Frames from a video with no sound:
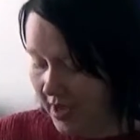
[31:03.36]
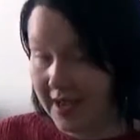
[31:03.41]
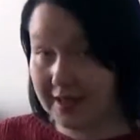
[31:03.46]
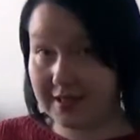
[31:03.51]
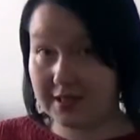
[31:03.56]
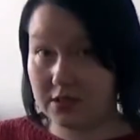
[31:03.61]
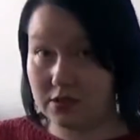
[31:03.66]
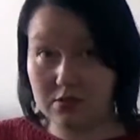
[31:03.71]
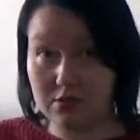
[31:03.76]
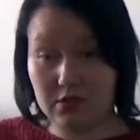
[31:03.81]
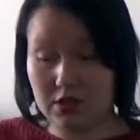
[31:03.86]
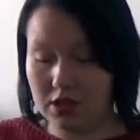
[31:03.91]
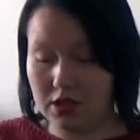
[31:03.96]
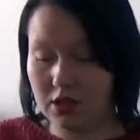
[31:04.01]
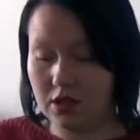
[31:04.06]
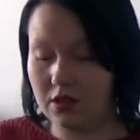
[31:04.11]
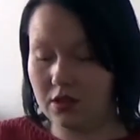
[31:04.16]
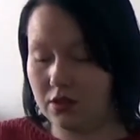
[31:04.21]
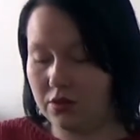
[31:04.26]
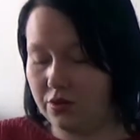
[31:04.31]
ask
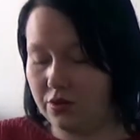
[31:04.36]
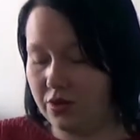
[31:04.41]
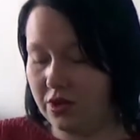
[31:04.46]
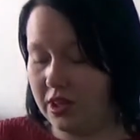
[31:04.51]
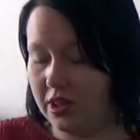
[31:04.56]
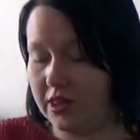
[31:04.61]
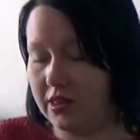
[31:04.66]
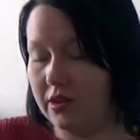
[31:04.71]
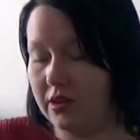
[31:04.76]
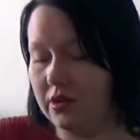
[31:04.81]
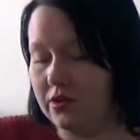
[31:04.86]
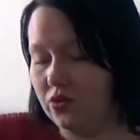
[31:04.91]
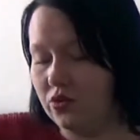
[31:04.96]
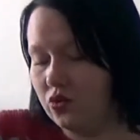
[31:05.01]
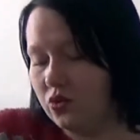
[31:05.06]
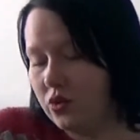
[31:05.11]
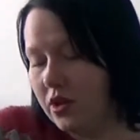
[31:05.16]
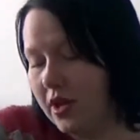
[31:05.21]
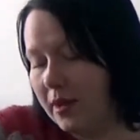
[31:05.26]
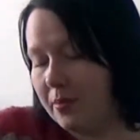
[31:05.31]
in the
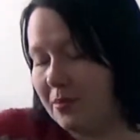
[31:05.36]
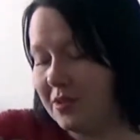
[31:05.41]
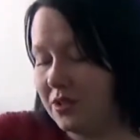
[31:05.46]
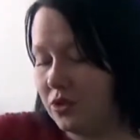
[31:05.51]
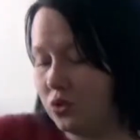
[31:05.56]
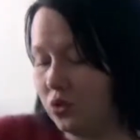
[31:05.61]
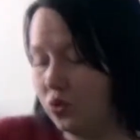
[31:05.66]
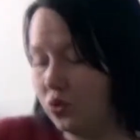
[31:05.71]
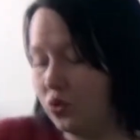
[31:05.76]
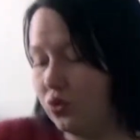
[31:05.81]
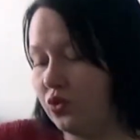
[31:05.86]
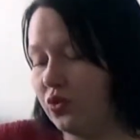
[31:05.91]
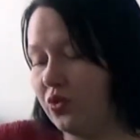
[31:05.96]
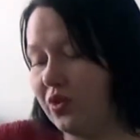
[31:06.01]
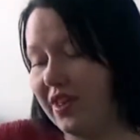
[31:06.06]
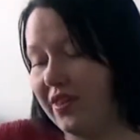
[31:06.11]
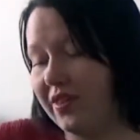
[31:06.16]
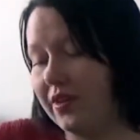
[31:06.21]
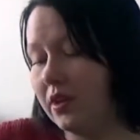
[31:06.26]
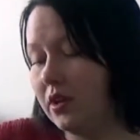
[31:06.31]
episode
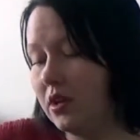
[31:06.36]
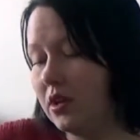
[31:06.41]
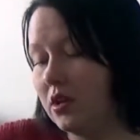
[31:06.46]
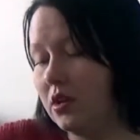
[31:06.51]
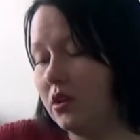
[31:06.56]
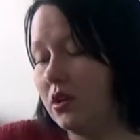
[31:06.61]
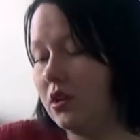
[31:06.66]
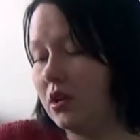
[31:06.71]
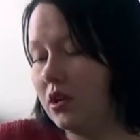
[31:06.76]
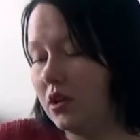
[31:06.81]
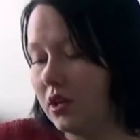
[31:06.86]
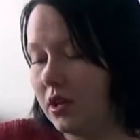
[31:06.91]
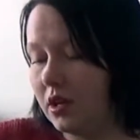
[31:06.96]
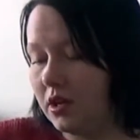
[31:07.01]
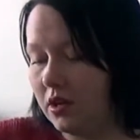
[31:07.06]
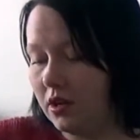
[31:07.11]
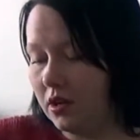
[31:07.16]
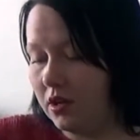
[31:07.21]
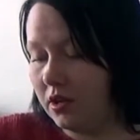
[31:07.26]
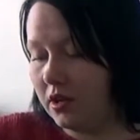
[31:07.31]
thread,
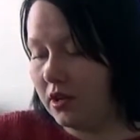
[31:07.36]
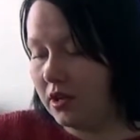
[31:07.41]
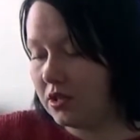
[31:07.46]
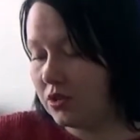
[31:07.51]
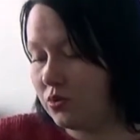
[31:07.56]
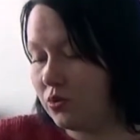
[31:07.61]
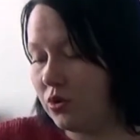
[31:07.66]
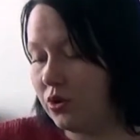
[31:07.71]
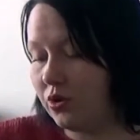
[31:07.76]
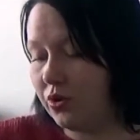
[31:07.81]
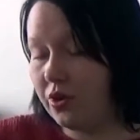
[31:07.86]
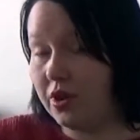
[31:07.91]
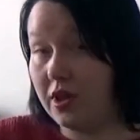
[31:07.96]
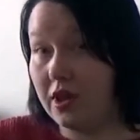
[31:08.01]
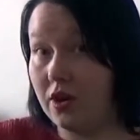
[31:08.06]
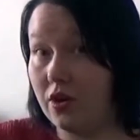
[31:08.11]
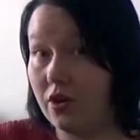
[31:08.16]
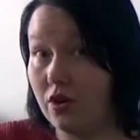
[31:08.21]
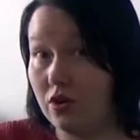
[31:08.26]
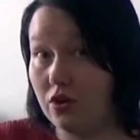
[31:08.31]
and I'll answer
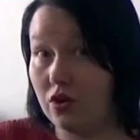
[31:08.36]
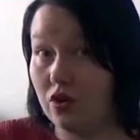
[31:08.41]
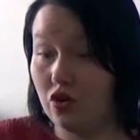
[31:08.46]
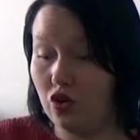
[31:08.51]
there.